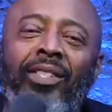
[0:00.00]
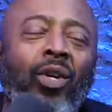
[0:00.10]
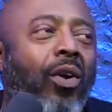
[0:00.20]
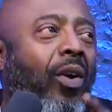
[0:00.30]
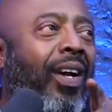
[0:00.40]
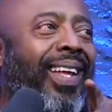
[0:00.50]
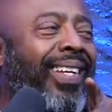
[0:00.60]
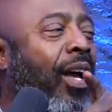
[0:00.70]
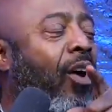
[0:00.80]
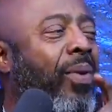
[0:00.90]
talk all that.
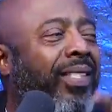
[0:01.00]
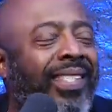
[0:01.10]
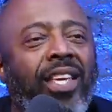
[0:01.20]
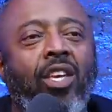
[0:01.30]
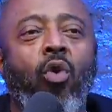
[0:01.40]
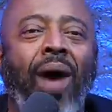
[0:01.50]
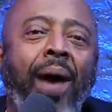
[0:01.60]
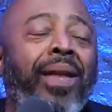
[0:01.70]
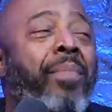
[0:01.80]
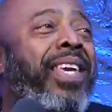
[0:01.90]
They always say, yo,
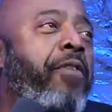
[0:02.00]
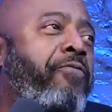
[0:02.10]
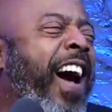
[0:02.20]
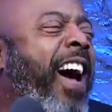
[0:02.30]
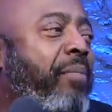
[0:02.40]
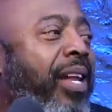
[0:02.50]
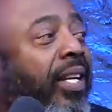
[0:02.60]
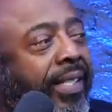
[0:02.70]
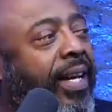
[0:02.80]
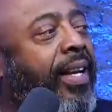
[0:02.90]
let me get 5 minutes,
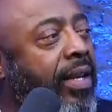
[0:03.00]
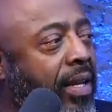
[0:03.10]
son.